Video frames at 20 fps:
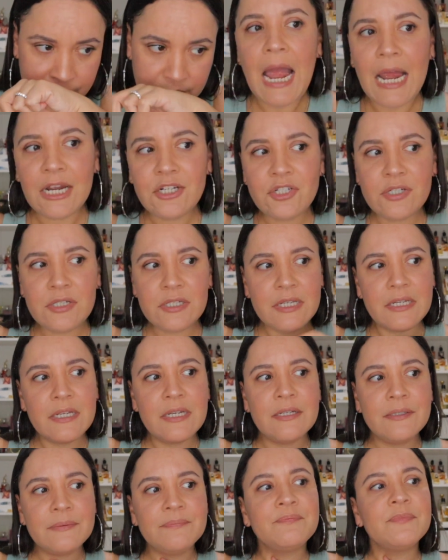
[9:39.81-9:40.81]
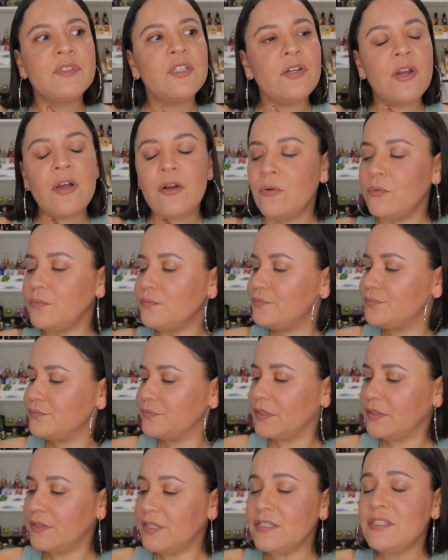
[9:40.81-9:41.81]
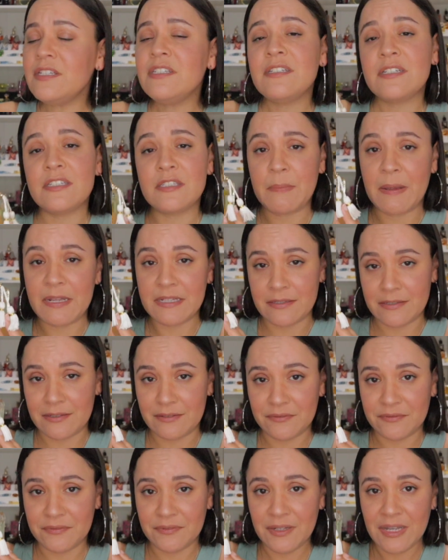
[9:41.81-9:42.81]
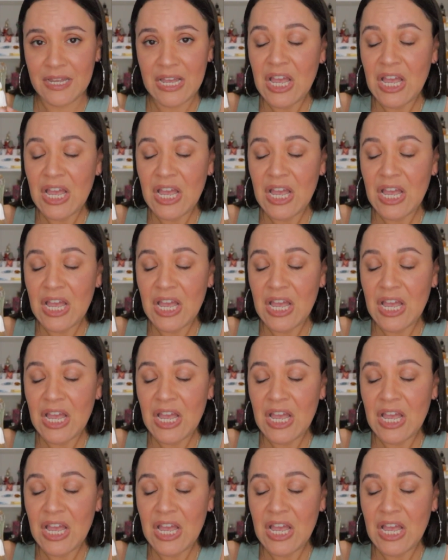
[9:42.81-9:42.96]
Actually, you know, this is expensive.